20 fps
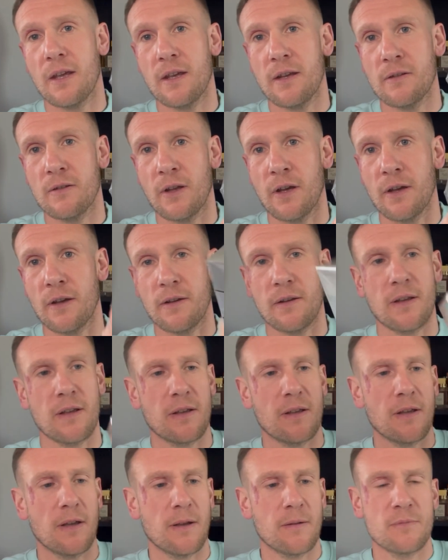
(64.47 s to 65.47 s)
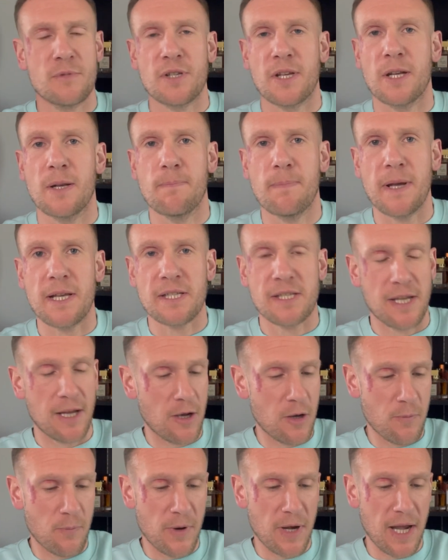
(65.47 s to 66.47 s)
that it's going to bust it
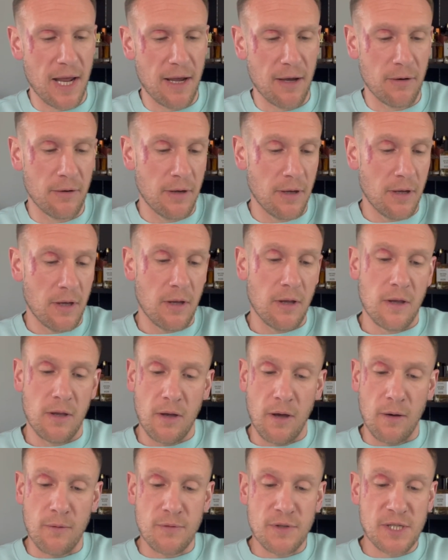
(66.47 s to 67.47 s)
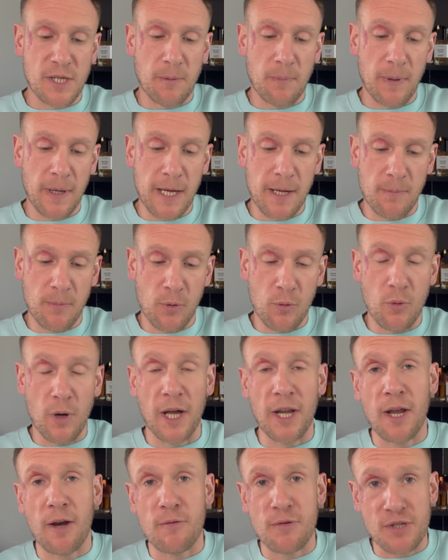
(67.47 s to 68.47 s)
open now. Obviously, people, I
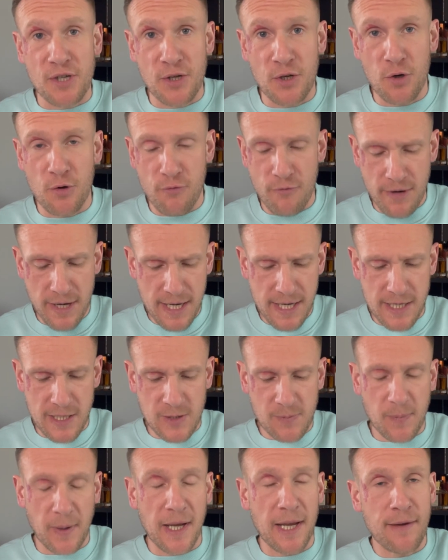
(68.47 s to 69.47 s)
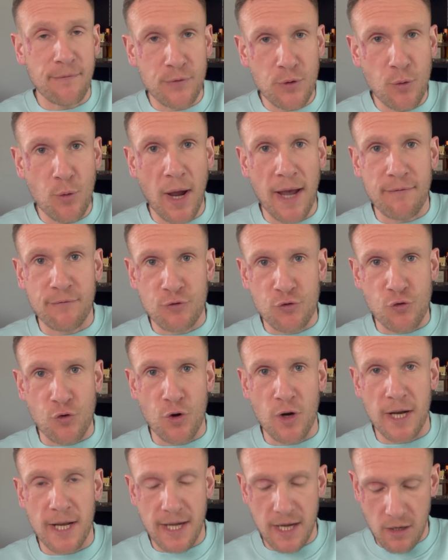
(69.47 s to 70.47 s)
know it's a new release, but if you have
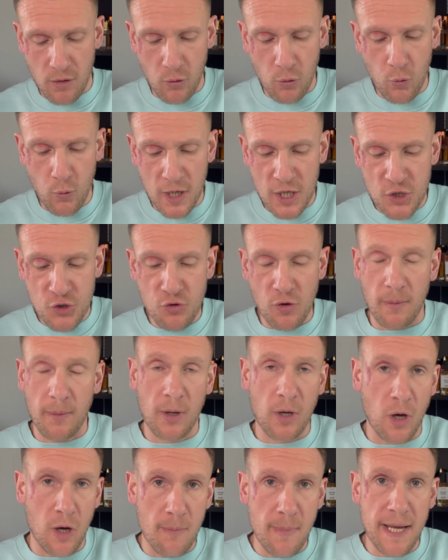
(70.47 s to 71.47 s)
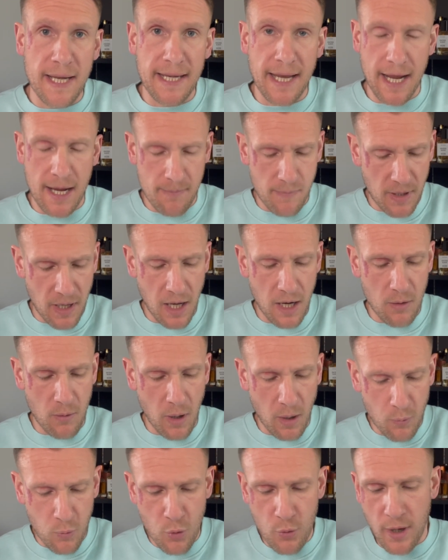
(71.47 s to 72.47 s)
tried it, always drop a comment down below.
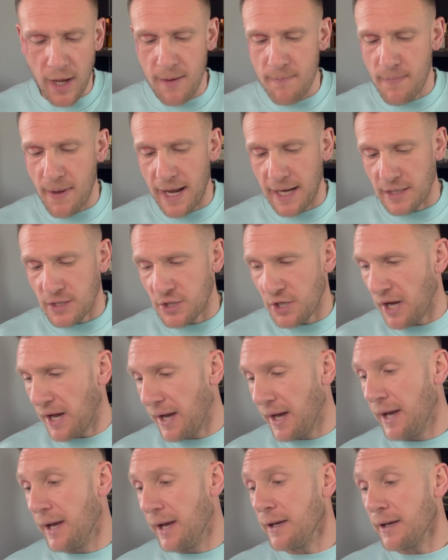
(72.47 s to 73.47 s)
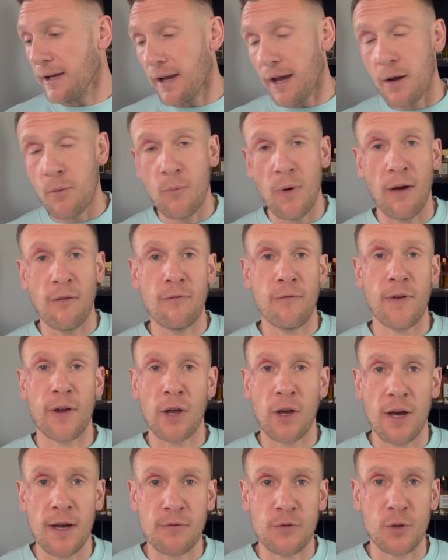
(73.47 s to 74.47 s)
I will get back to you. And one thing
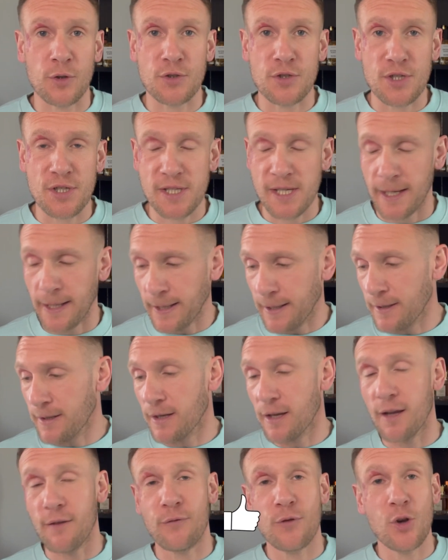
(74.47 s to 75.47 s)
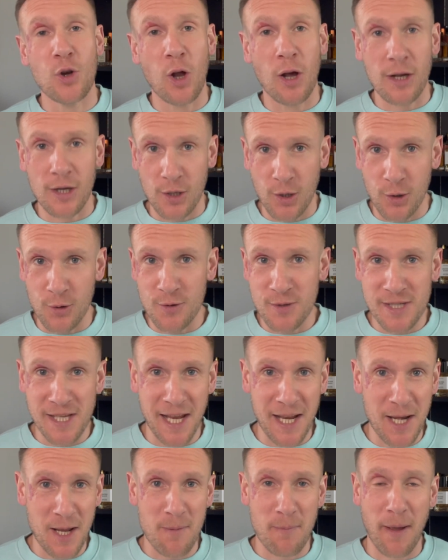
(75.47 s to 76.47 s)
I've got to say, if you like
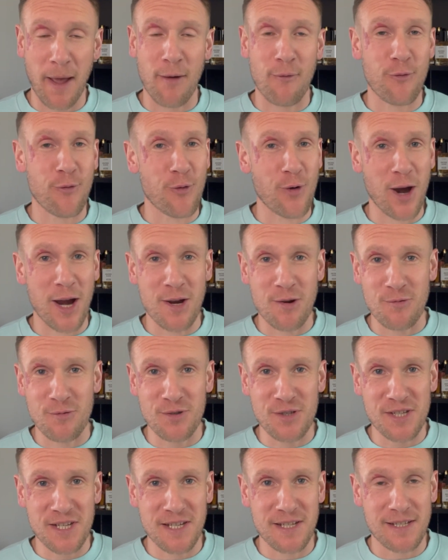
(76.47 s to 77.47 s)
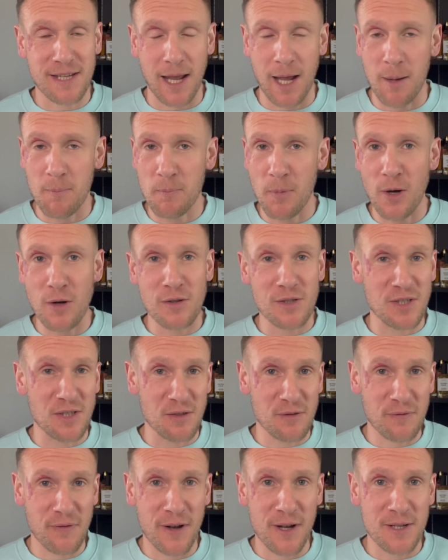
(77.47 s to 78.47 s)
content about fragrances, unboxings,
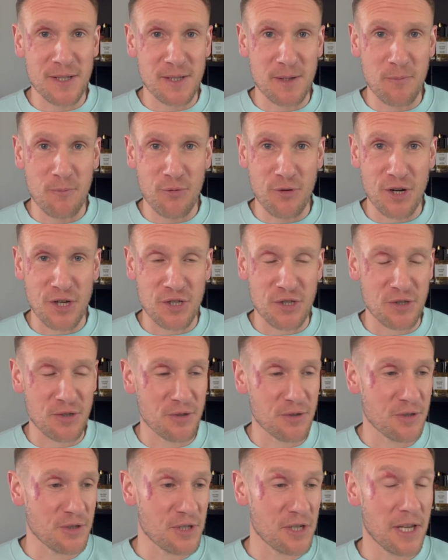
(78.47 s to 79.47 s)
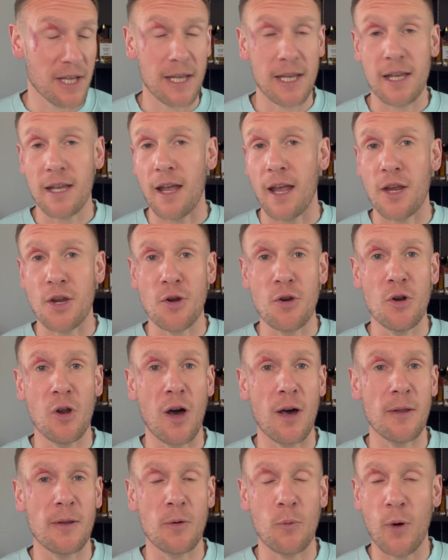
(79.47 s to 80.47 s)
first impressions, and you
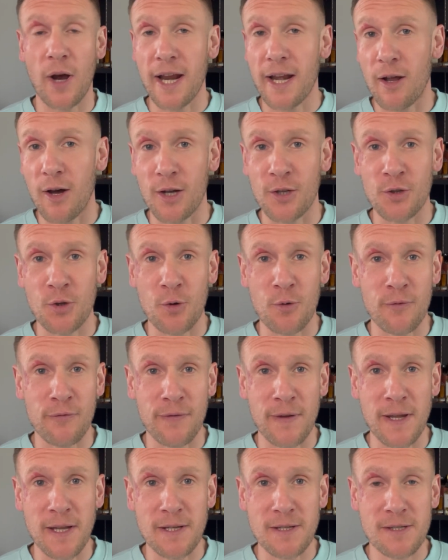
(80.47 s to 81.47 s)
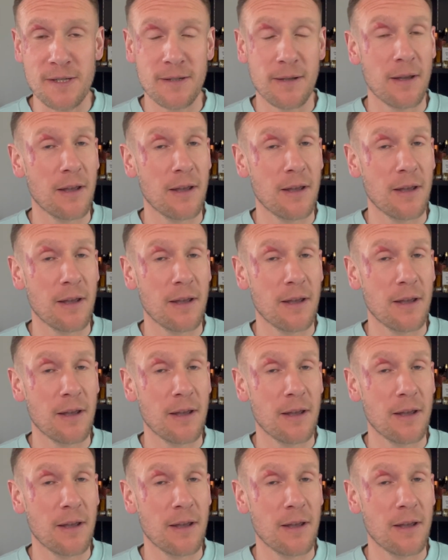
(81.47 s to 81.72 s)
like the way that I do things,